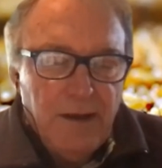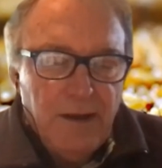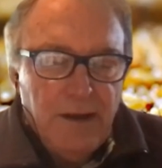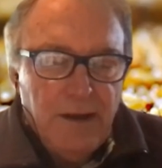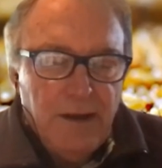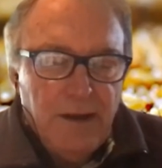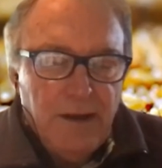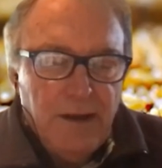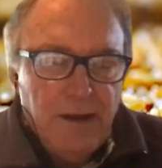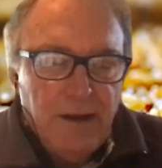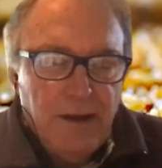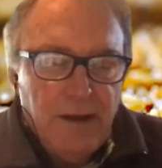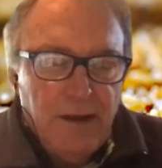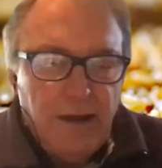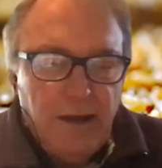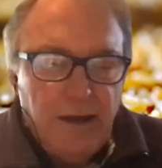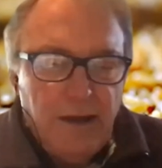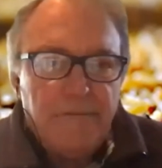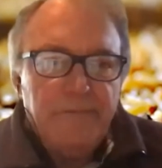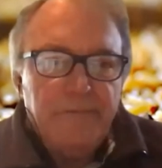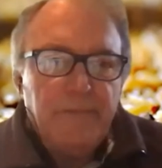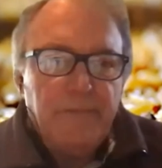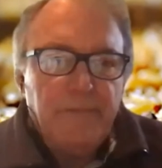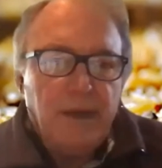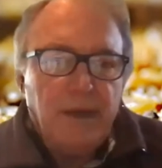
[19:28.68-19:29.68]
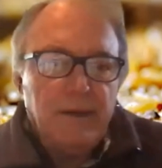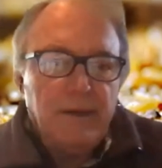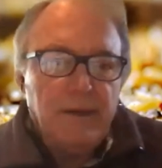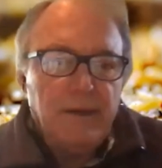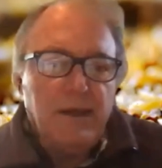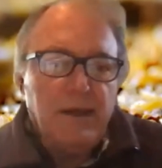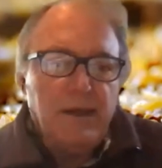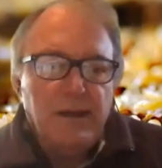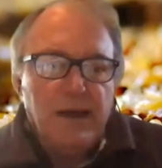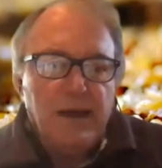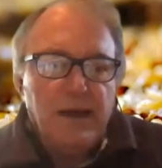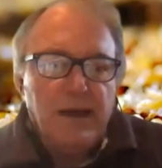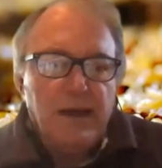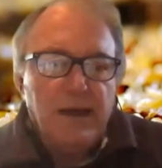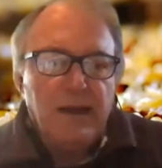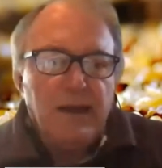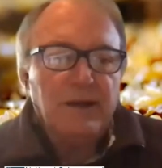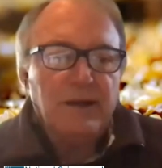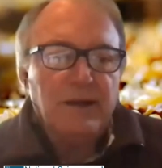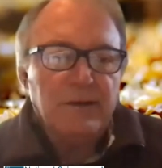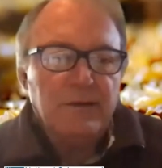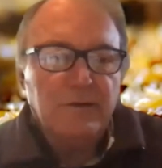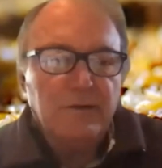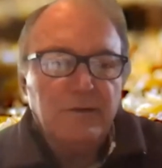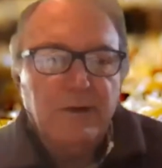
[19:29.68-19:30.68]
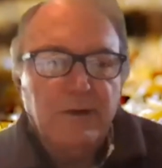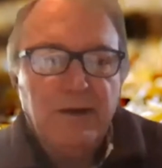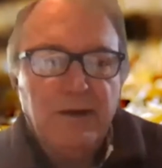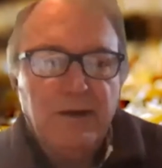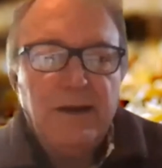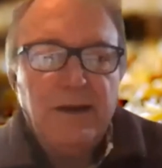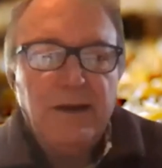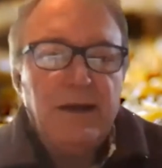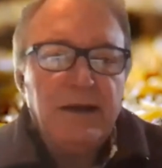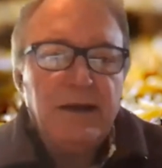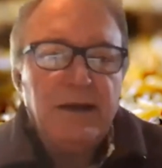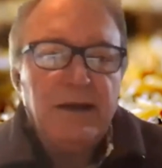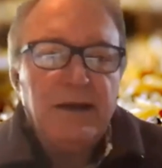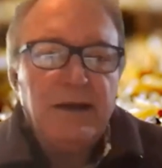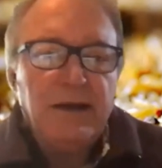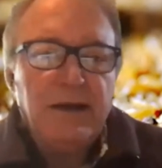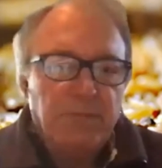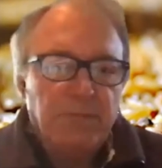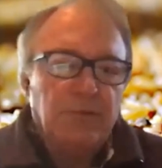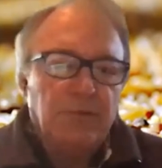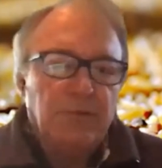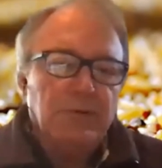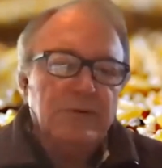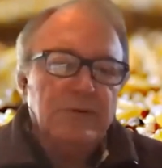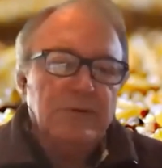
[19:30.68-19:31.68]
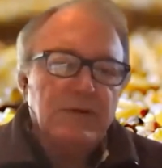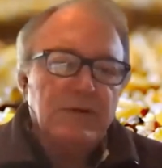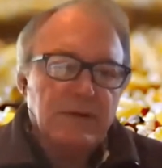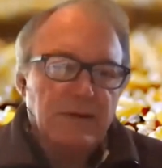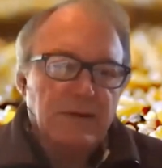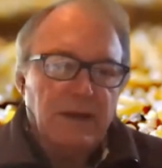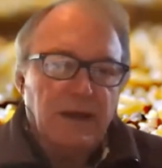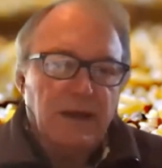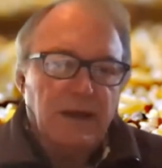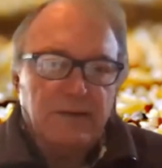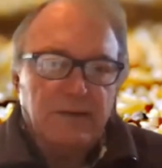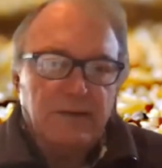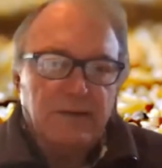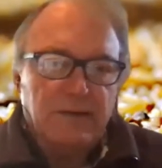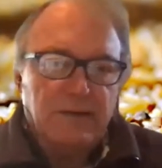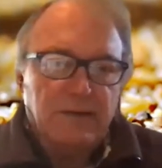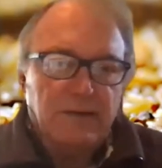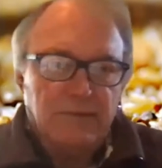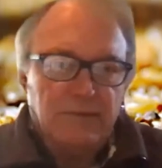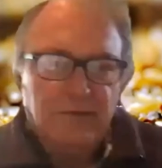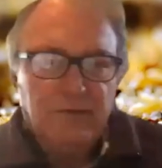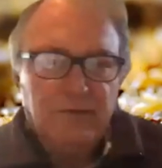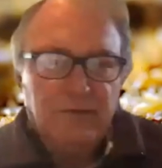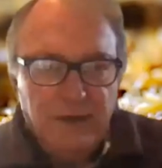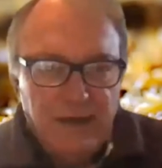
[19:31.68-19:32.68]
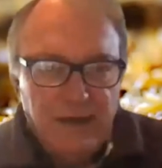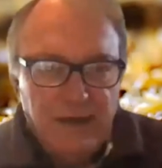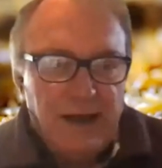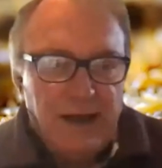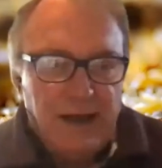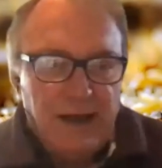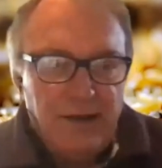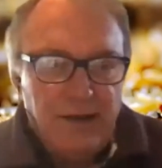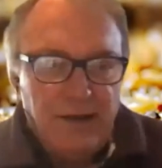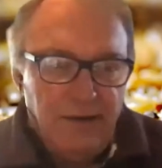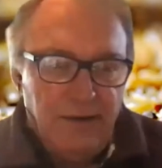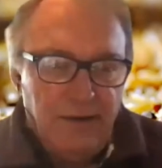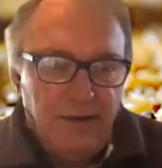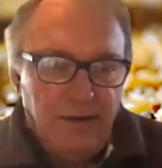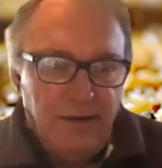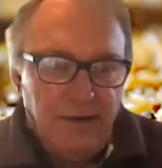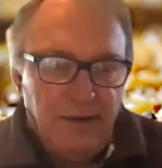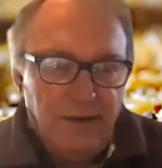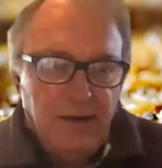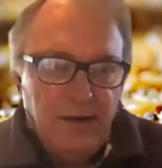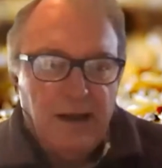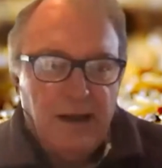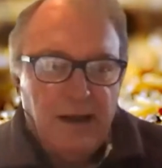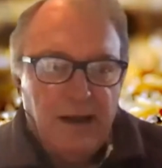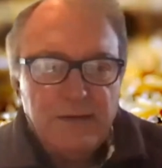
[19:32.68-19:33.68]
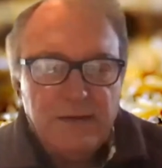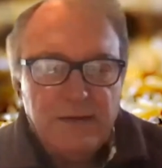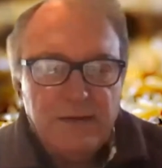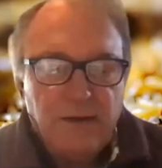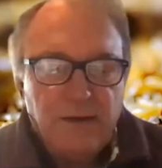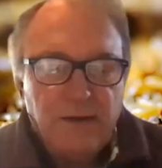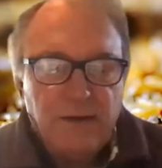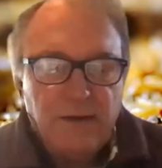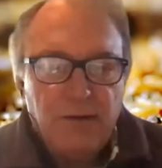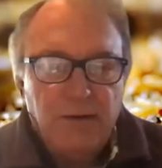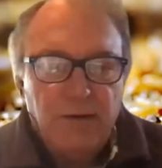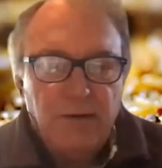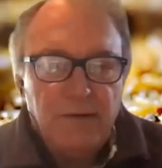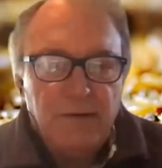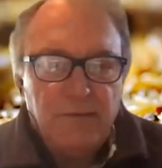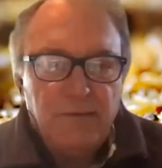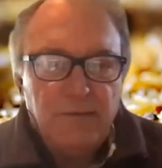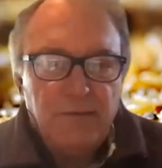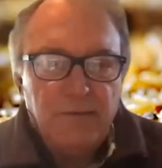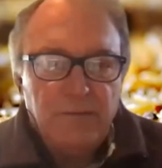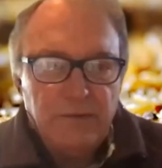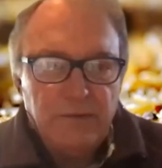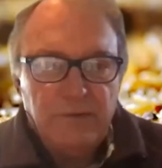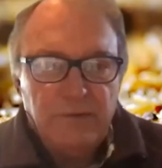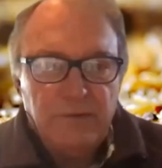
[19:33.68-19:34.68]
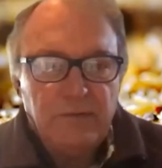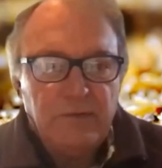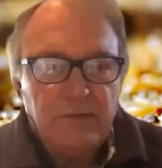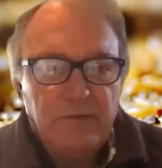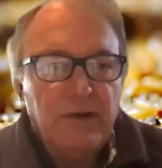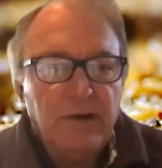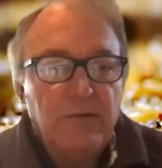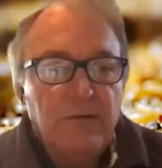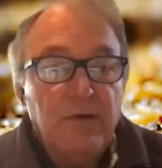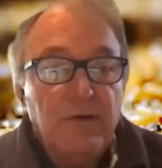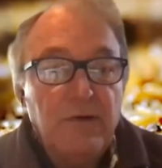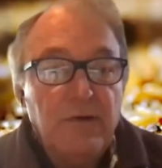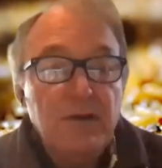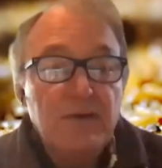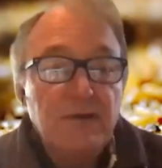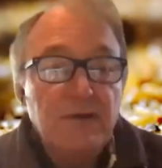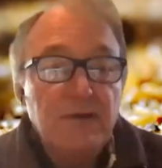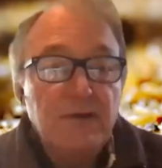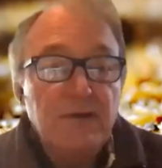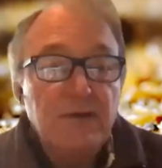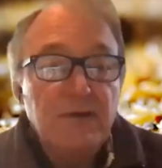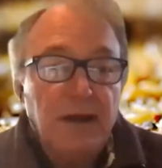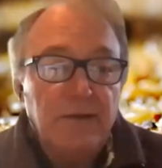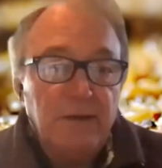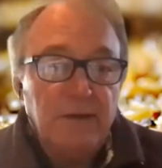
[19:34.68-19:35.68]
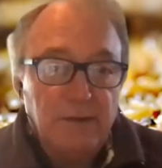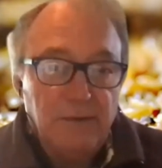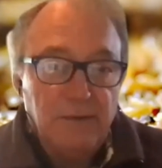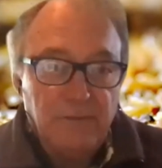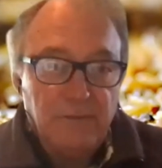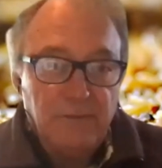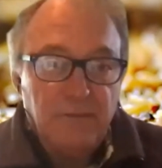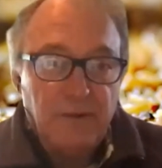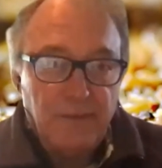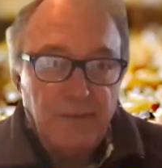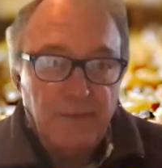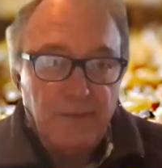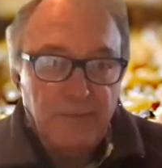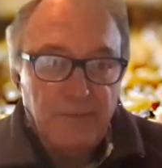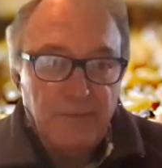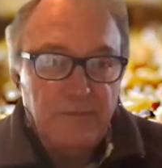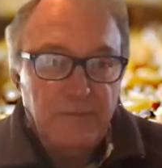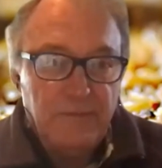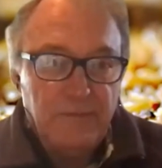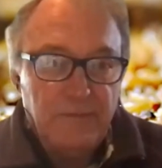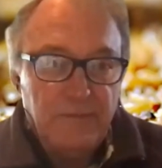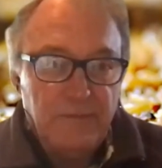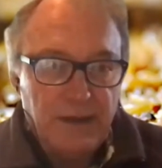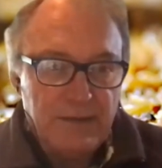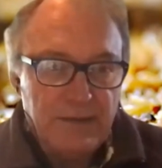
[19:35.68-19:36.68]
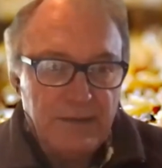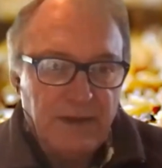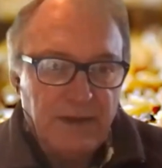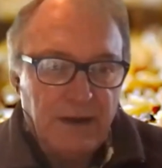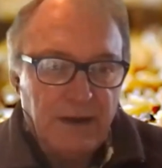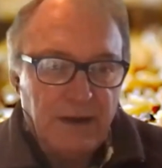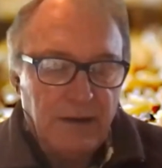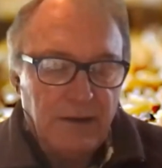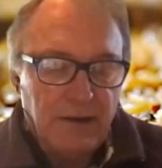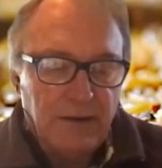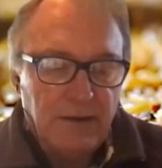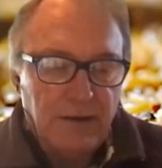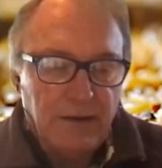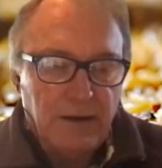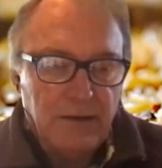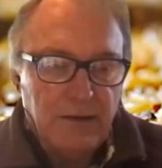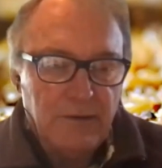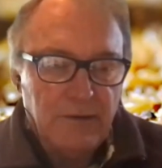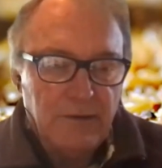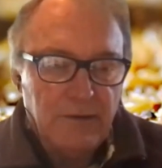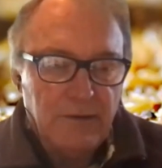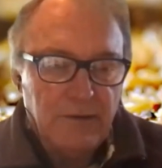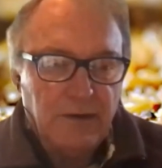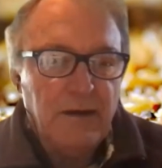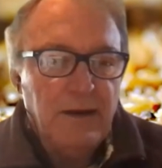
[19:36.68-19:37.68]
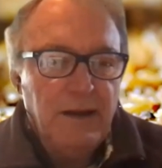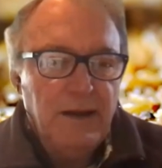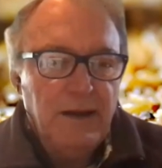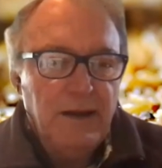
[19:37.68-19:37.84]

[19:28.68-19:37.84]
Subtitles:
And then that country exports that honey as though it was originating from that second country.